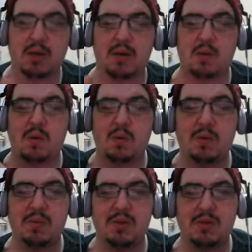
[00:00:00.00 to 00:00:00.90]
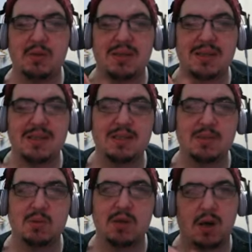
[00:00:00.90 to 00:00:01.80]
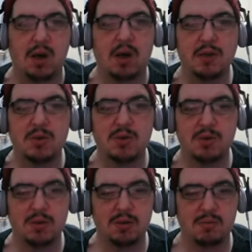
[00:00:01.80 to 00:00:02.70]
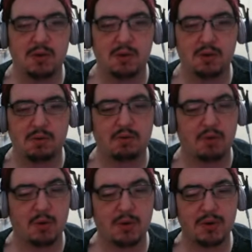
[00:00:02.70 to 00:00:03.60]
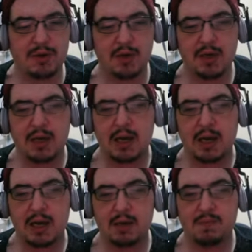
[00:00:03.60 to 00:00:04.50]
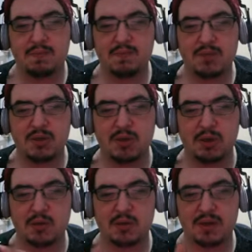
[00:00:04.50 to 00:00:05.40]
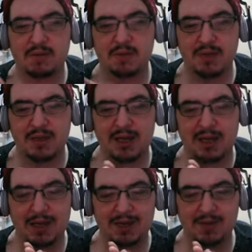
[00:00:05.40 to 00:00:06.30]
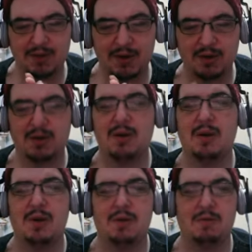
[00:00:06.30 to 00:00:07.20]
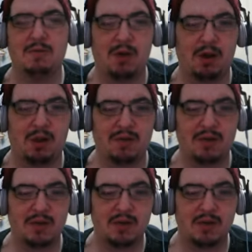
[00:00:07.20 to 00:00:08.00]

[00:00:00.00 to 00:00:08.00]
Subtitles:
We will be doing this one on stream going forward. So definitely hang in there for all of it.